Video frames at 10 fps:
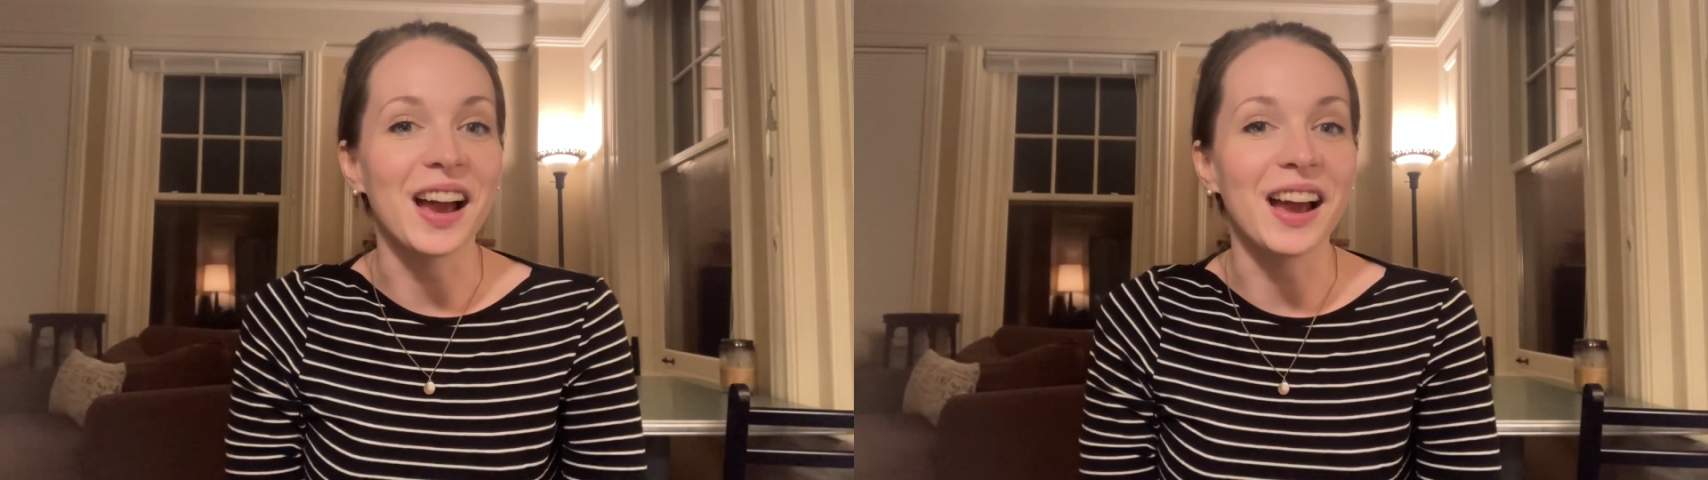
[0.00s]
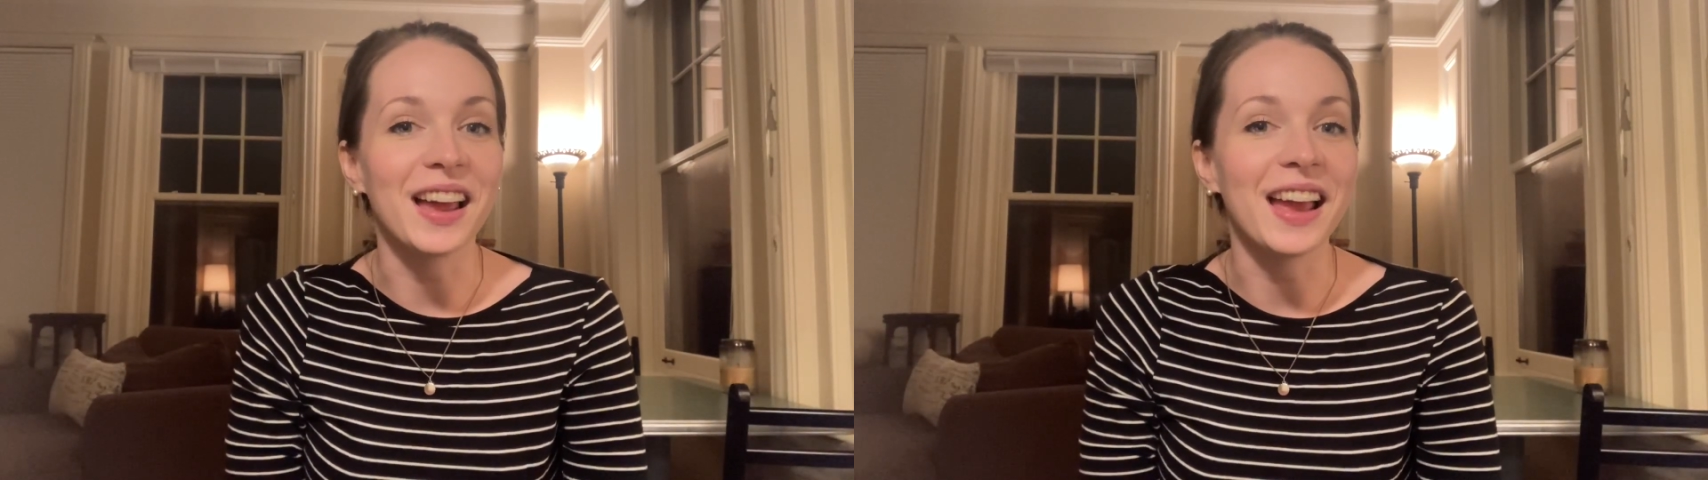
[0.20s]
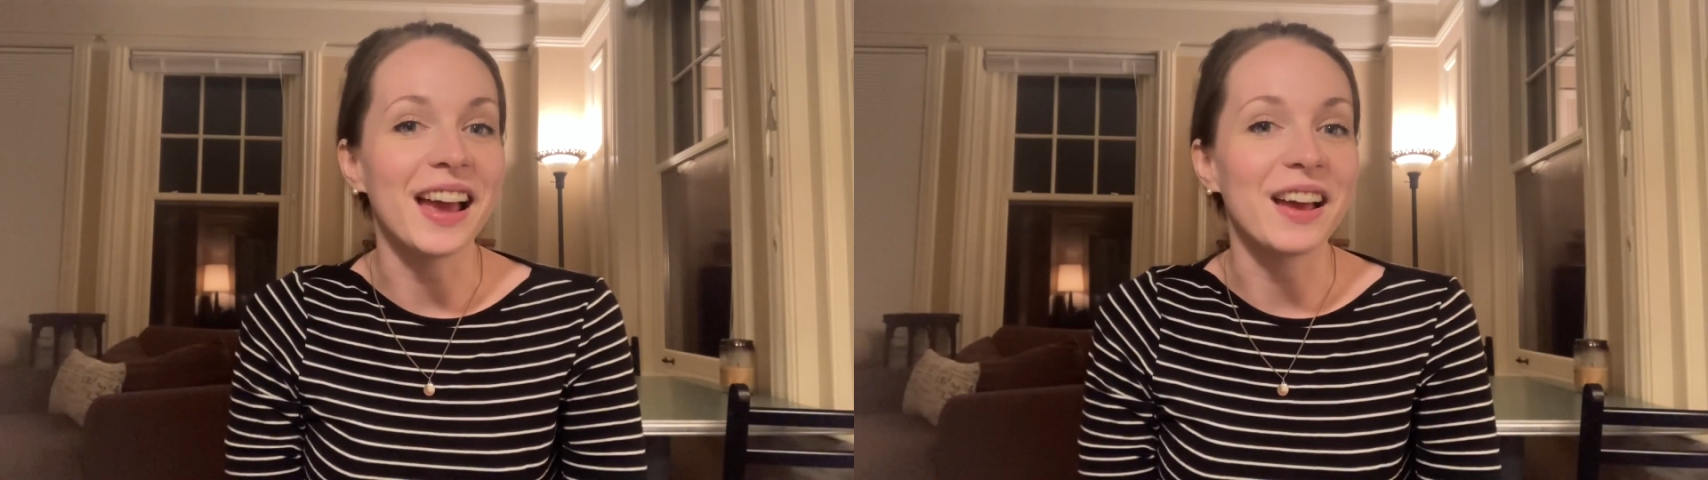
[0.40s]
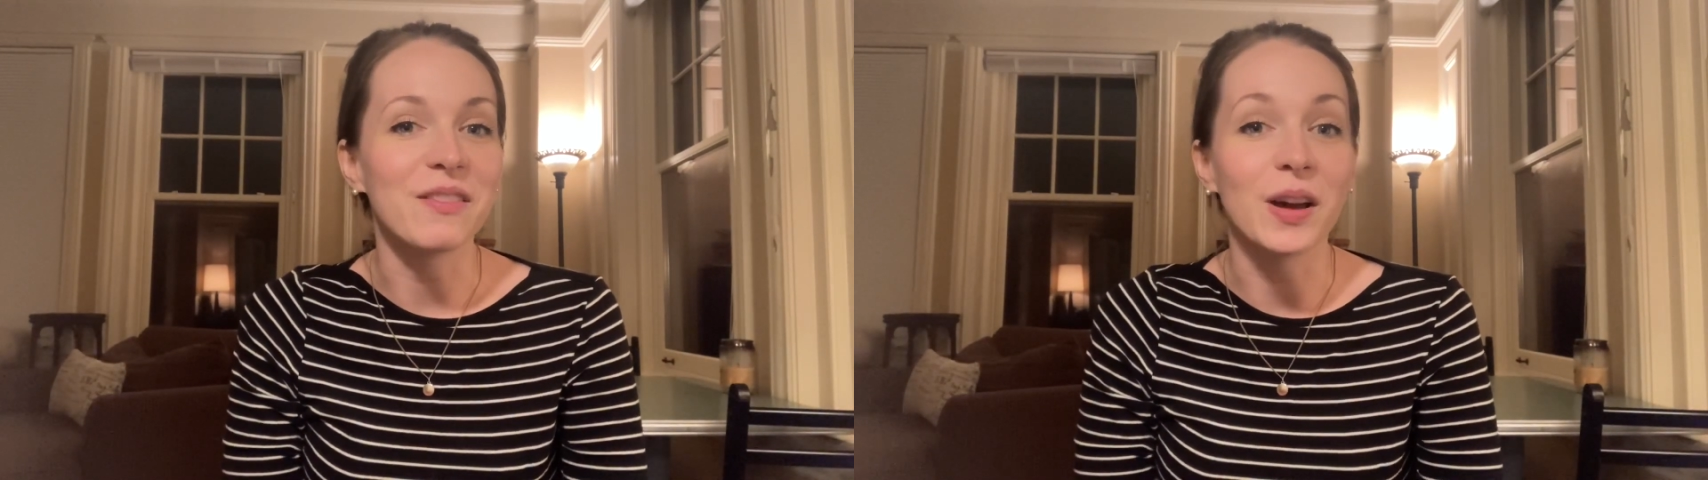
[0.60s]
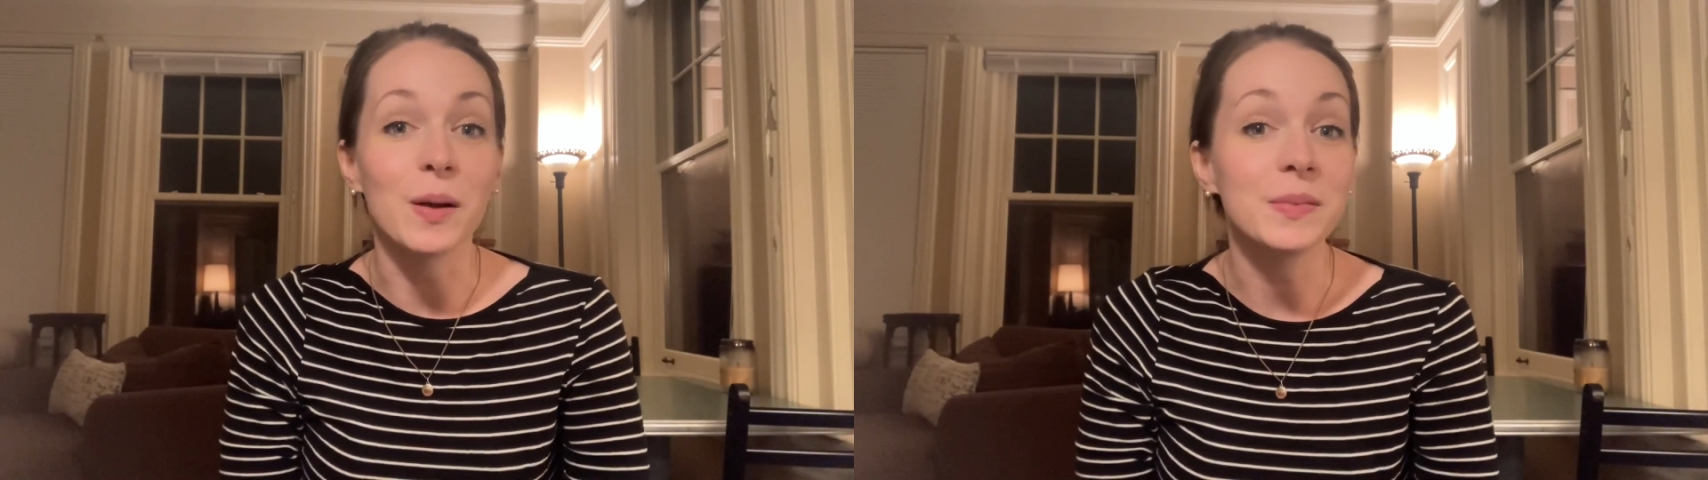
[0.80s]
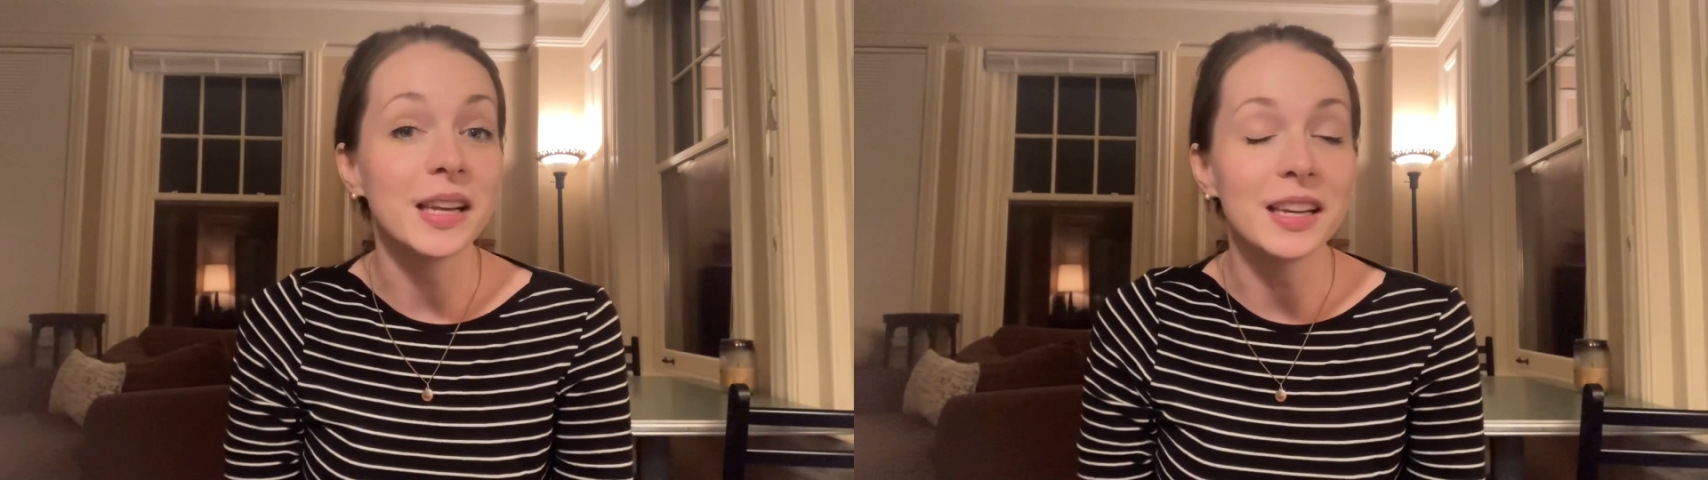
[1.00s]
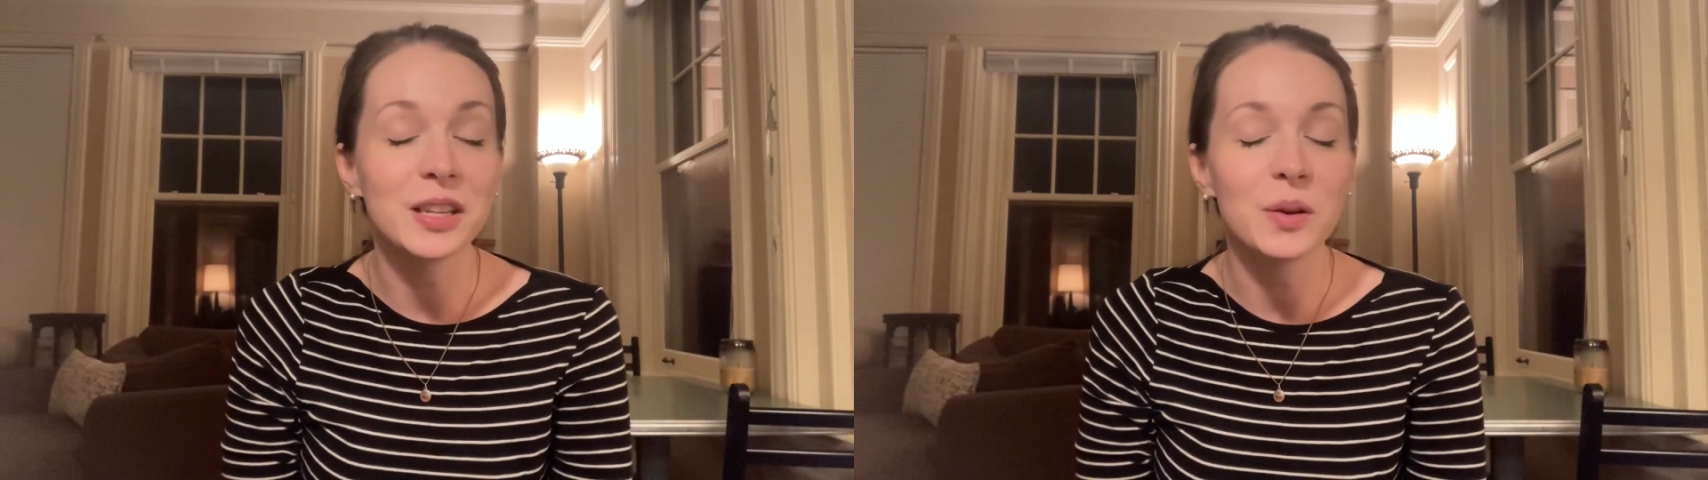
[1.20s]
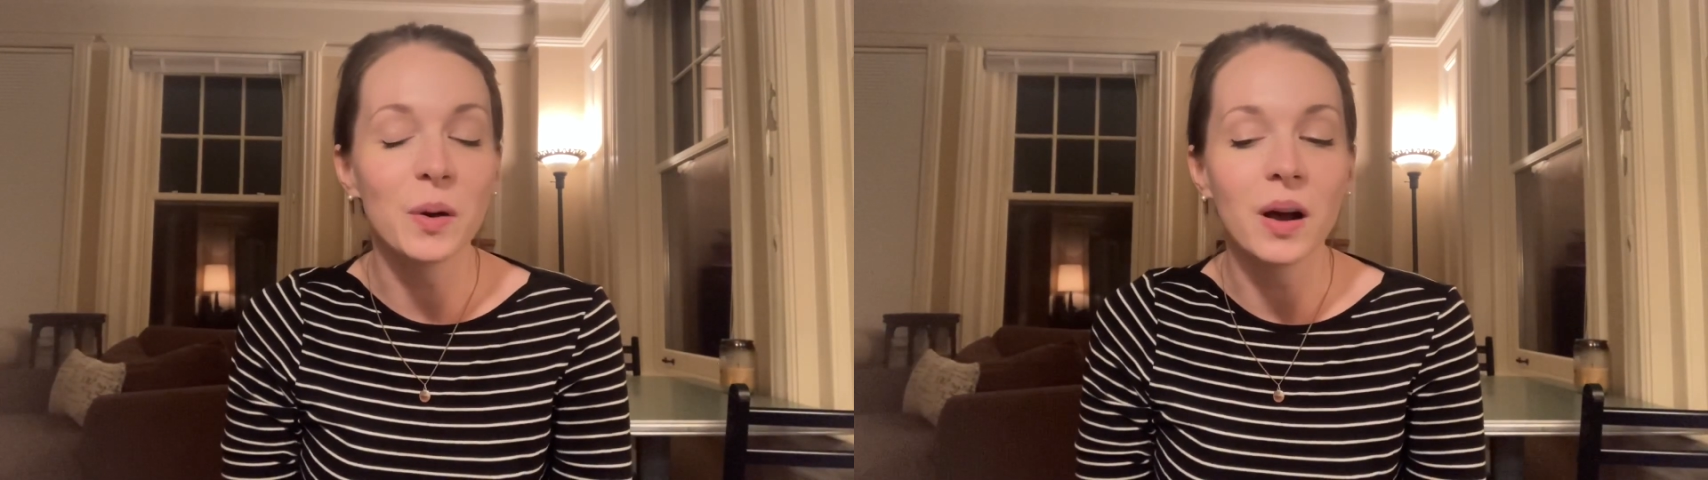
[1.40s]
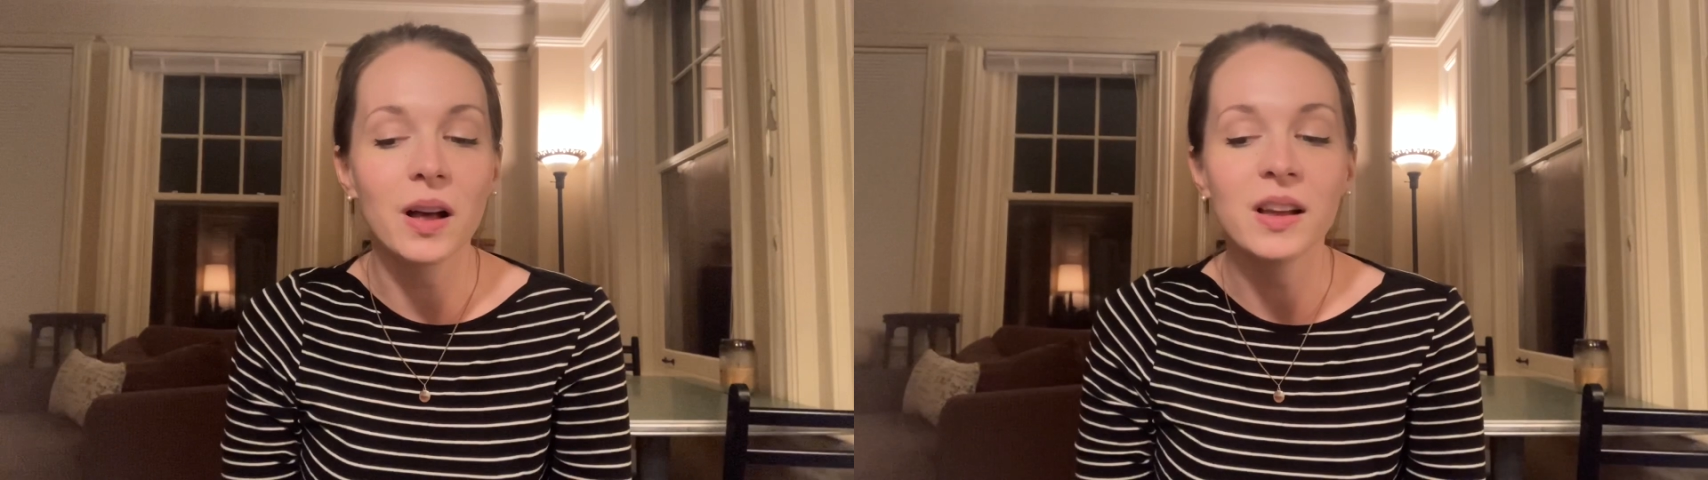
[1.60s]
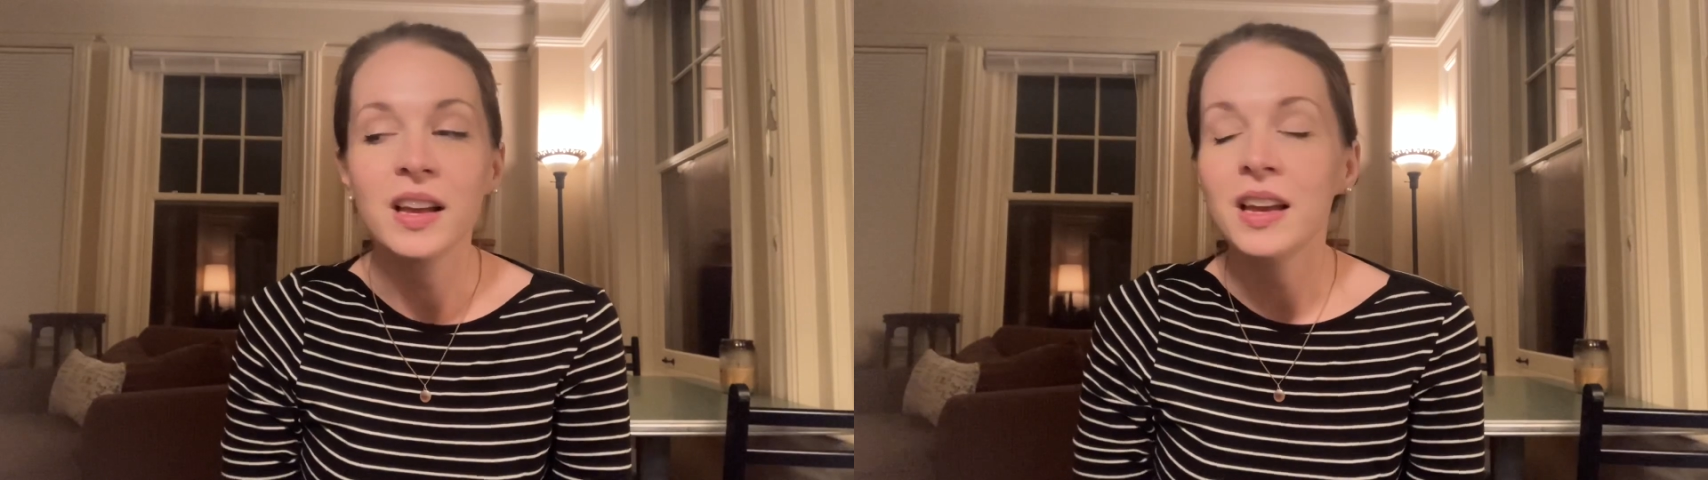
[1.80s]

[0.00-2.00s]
I have updated you all.